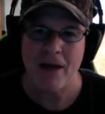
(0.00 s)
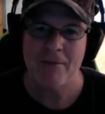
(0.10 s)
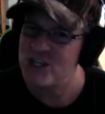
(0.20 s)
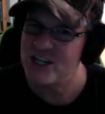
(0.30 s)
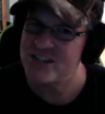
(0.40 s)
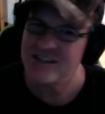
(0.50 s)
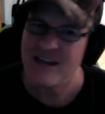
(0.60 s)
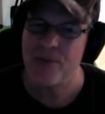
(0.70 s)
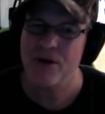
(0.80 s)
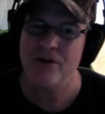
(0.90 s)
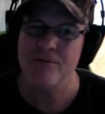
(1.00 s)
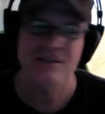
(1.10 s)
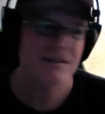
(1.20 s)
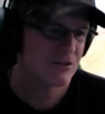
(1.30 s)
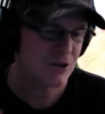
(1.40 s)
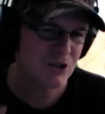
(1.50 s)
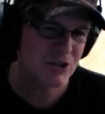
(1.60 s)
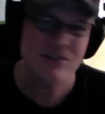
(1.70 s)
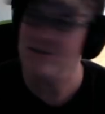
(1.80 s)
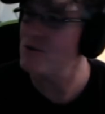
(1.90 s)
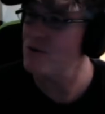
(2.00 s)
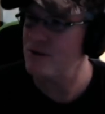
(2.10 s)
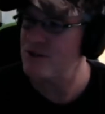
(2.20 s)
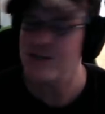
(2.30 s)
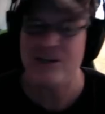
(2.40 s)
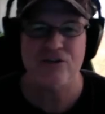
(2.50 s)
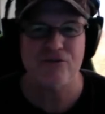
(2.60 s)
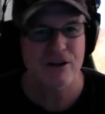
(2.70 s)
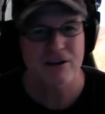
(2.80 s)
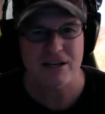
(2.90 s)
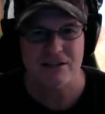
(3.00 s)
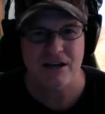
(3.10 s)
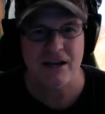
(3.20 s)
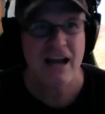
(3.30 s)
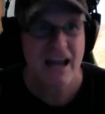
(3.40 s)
your mom is just as hypergamous as your sister or the chick you fucked last